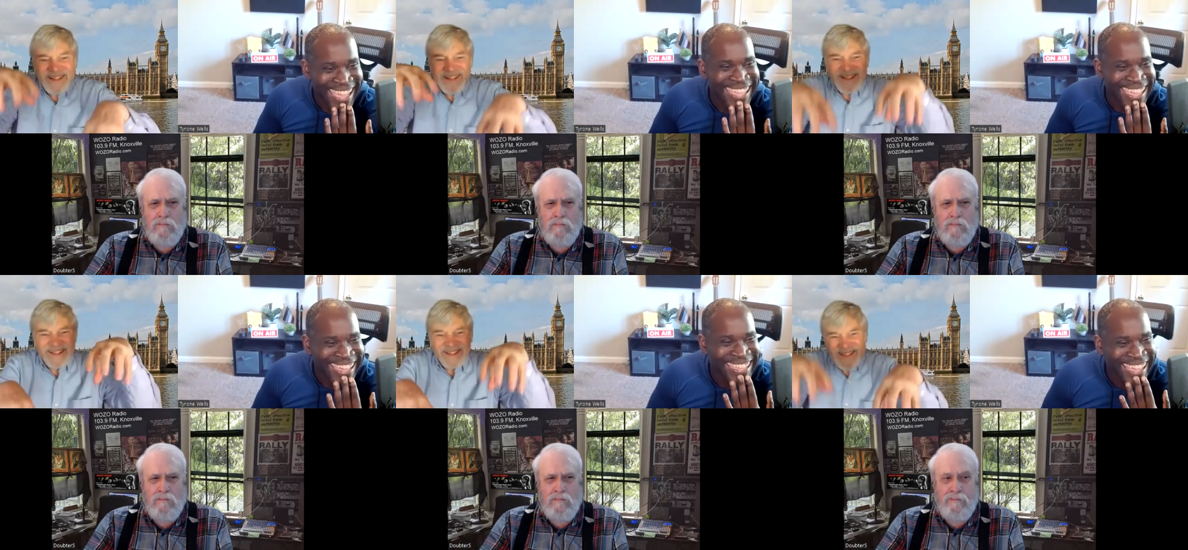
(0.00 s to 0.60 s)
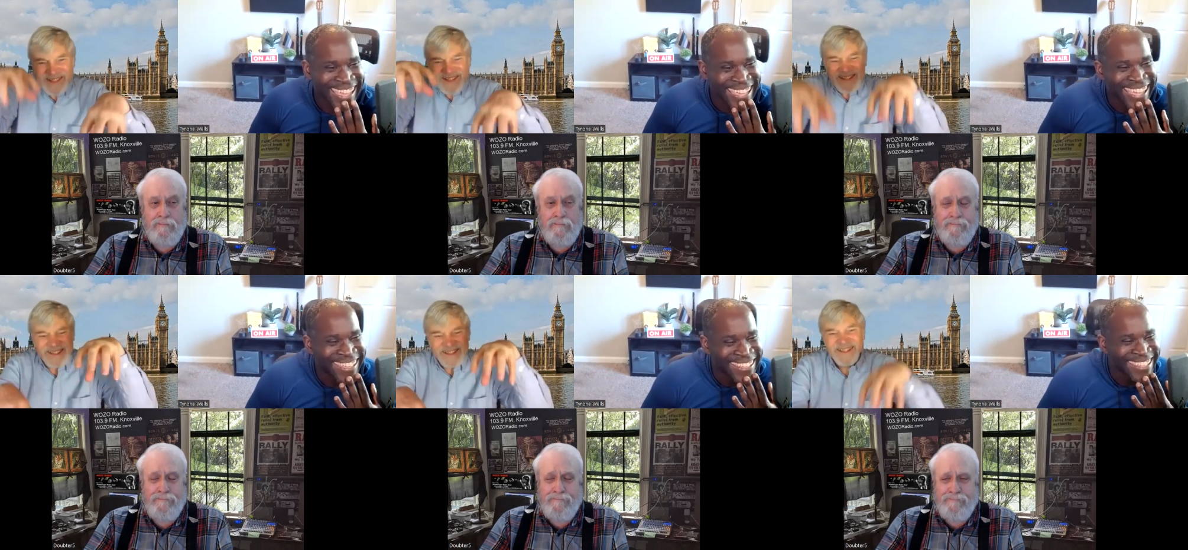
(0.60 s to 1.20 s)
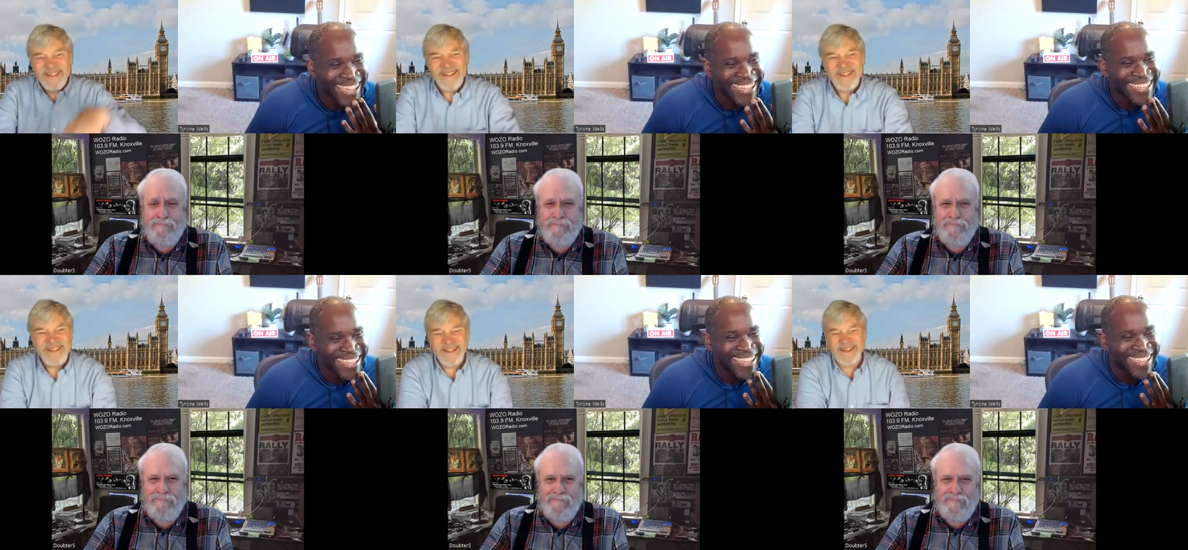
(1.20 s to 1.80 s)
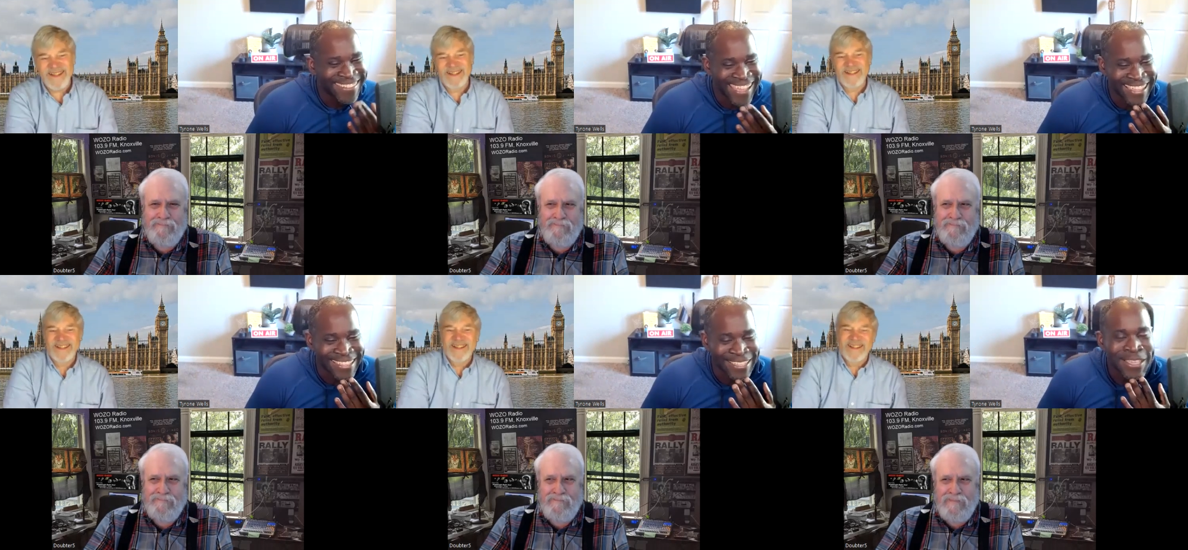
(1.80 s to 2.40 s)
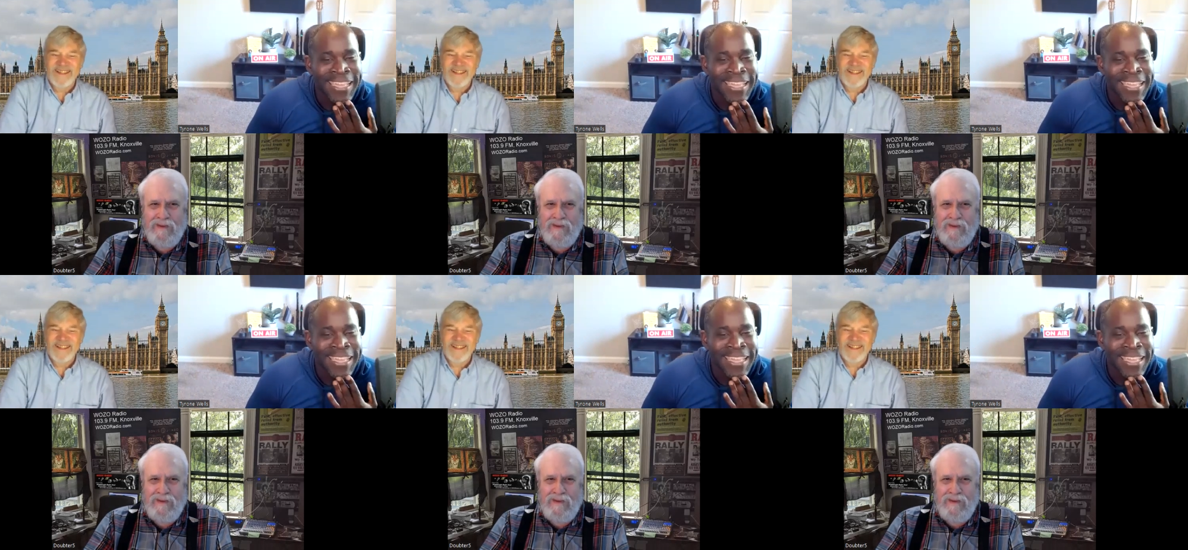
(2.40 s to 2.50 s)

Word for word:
Speaker 1: Yeah. Yeah. Yeah. Yeah. Yeah. Yeah. Exactly.